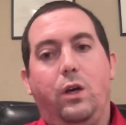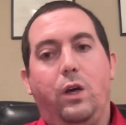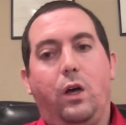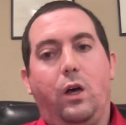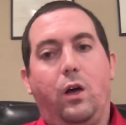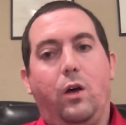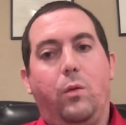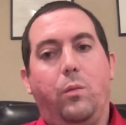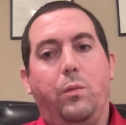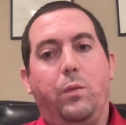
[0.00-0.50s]

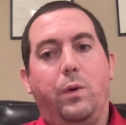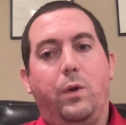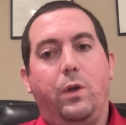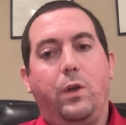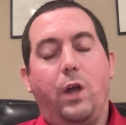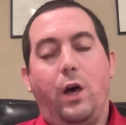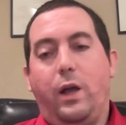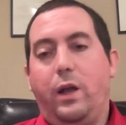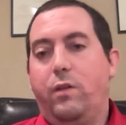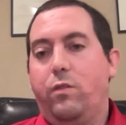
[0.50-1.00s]
Um,
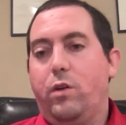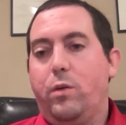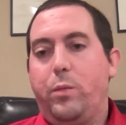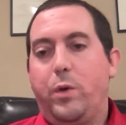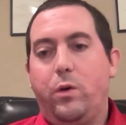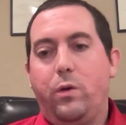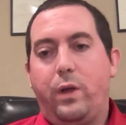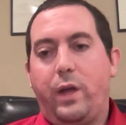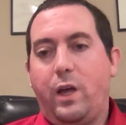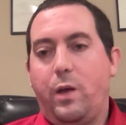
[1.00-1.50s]
not every
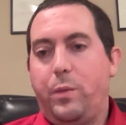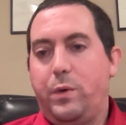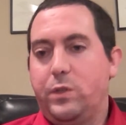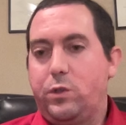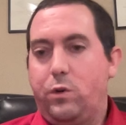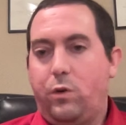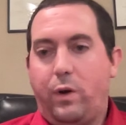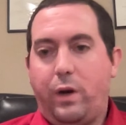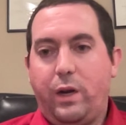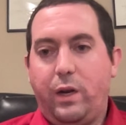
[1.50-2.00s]
boot camp
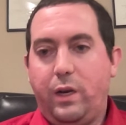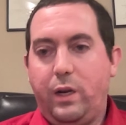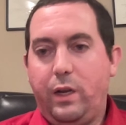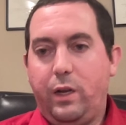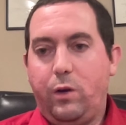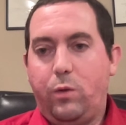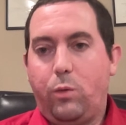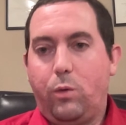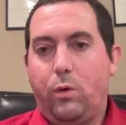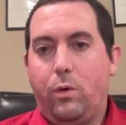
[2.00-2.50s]
created
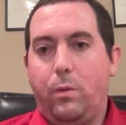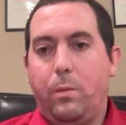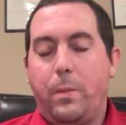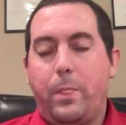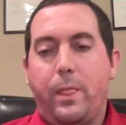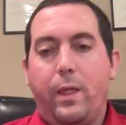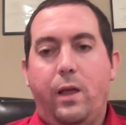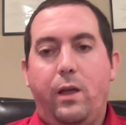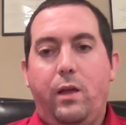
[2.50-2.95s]
equal.